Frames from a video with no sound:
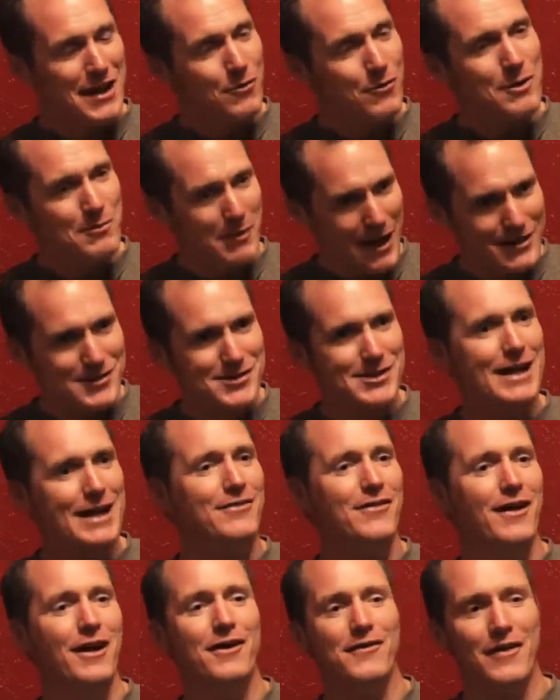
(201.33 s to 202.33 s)
Yeah, we might
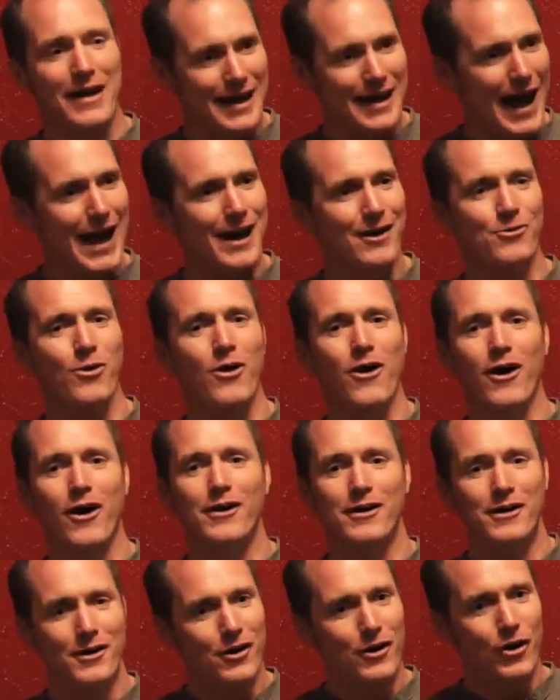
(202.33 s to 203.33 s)
say there they got it
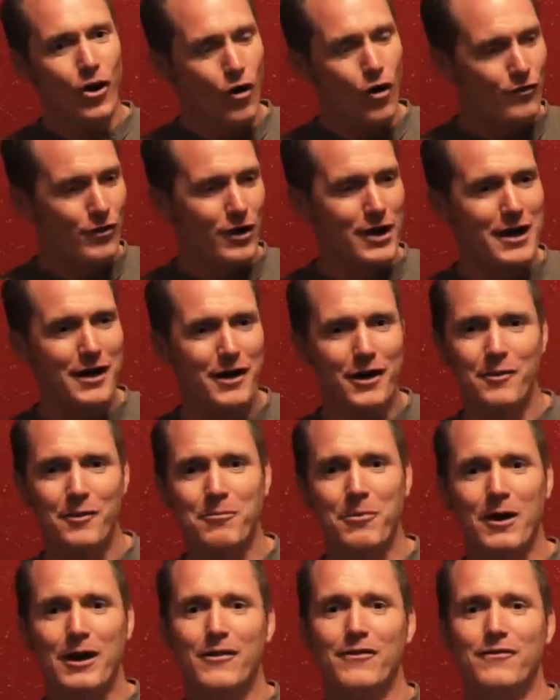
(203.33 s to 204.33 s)
wrong over here,
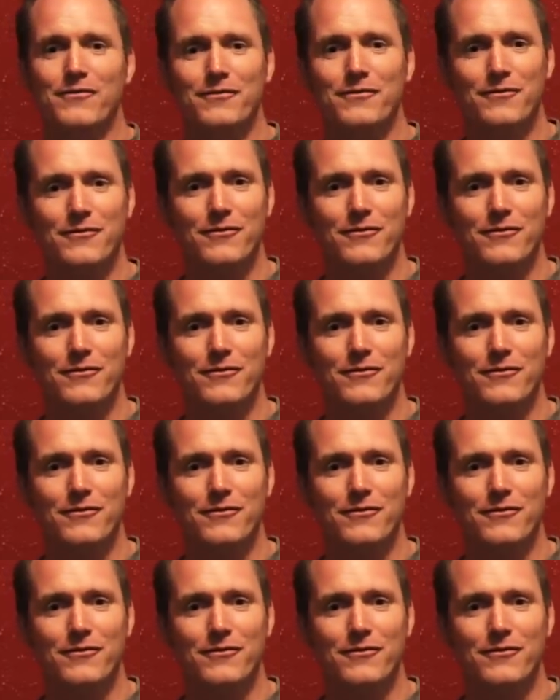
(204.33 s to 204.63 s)
but